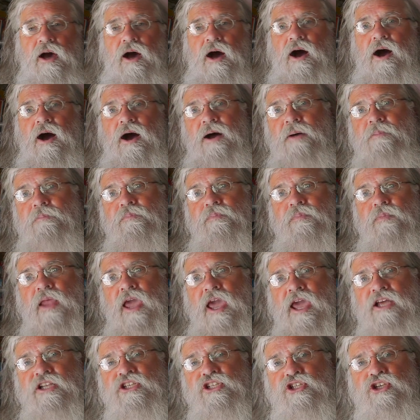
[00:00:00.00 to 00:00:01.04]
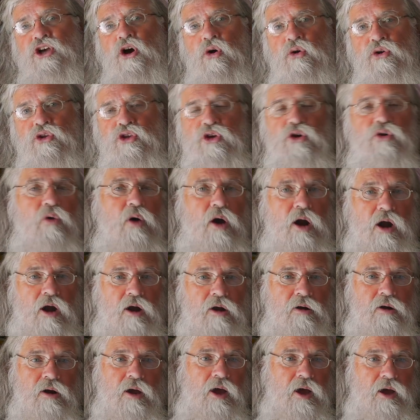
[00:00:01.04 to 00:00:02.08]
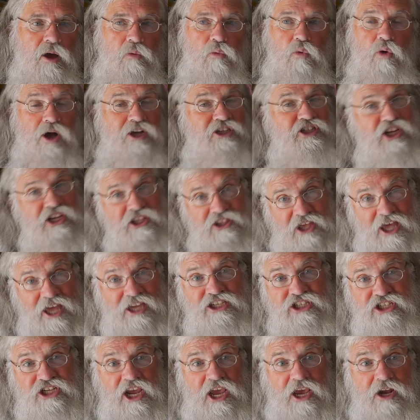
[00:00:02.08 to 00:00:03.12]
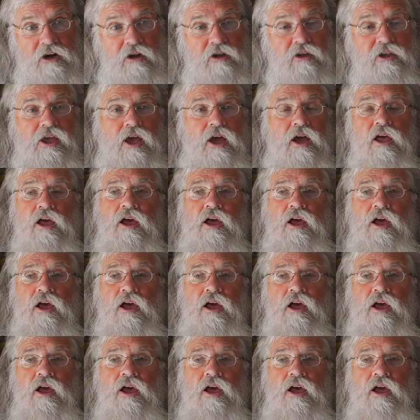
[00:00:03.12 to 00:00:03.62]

And so you are watching that channel.